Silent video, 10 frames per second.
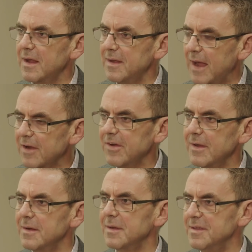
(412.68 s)
And the action
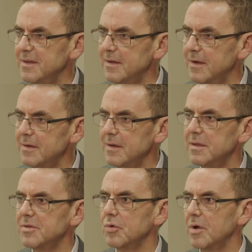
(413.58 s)
that is needed
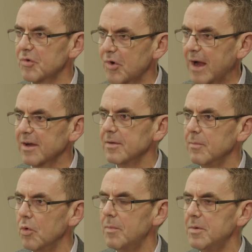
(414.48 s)
is to attract
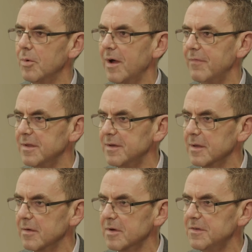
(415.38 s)
more midwives into
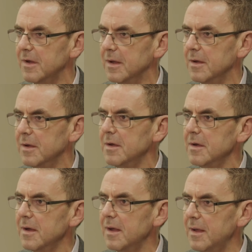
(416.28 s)
the region.
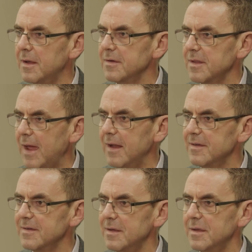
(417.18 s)
And
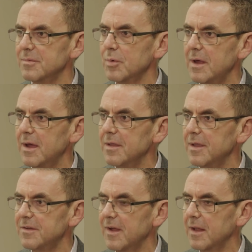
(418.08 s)
that is where
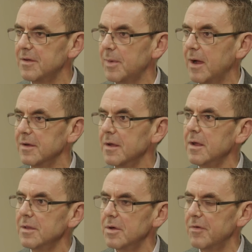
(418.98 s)
the challenge about
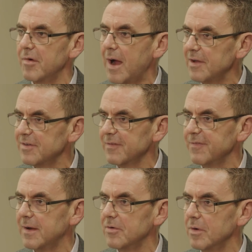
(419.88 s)
the overarching
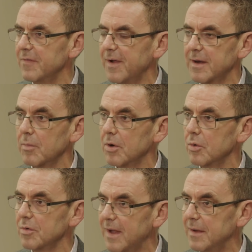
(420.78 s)
funding
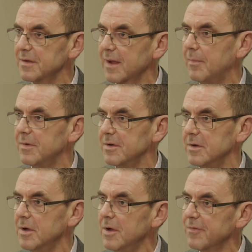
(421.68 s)
model does come to
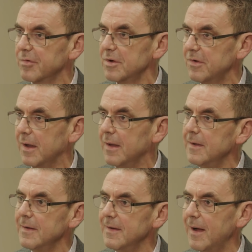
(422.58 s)
fruition.
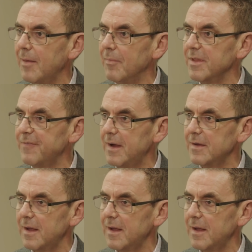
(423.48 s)
The fact